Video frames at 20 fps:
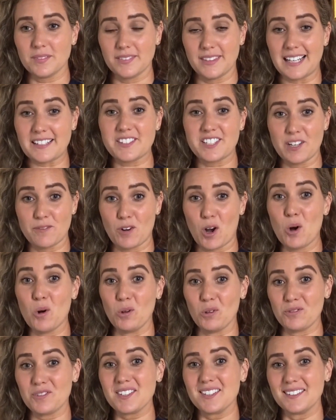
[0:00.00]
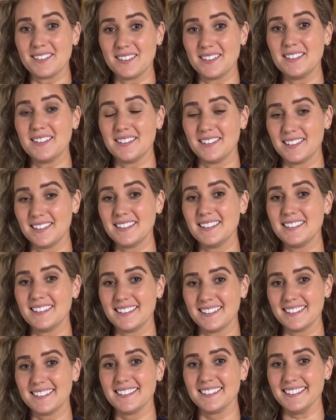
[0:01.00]
that's evolved.
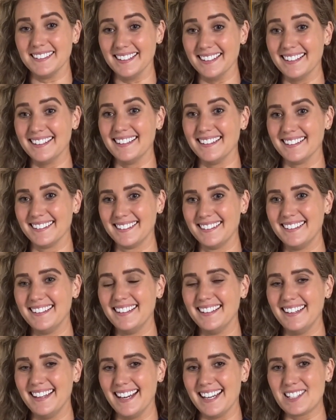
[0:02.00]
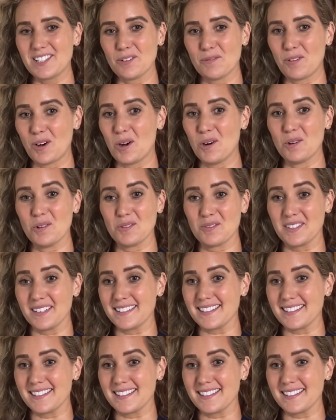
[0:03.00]
Yeah, it's evolved.